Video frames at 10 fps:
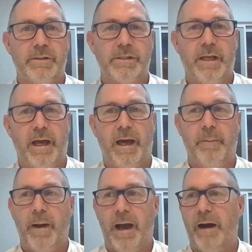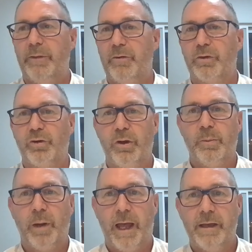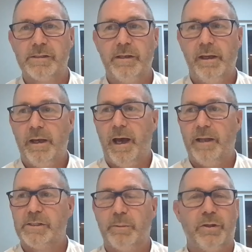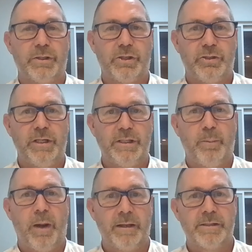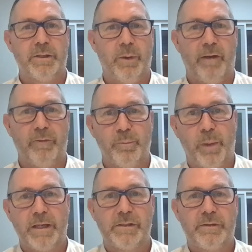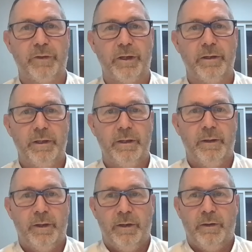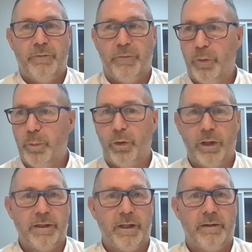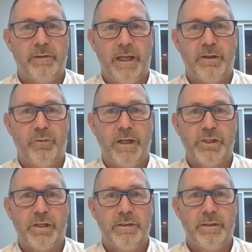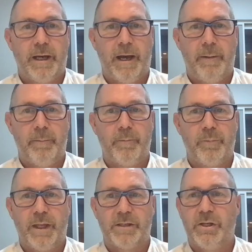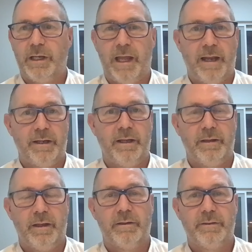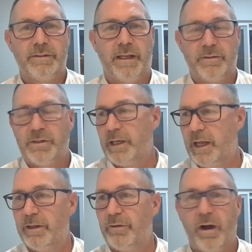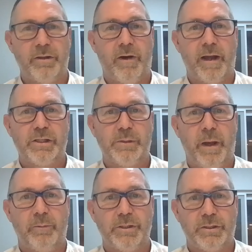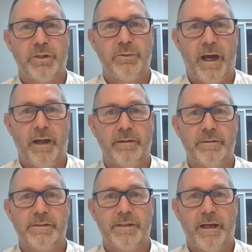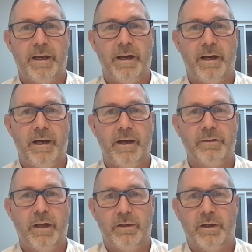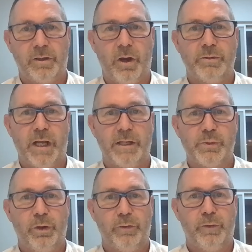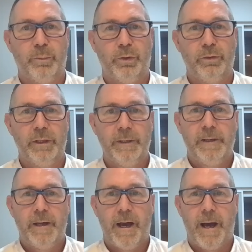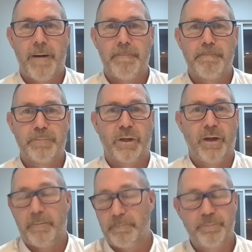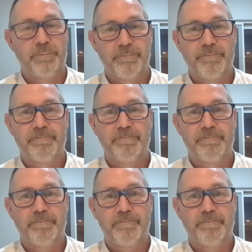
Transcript: moment, um, how they're recruiting players and some of the strategic plans that we have in place for for football in the in the region, um, they're certainly heading in the certainly heading in the right direction to be able to do that and uh, and, and, and go and challenge world football. Um, so yeah.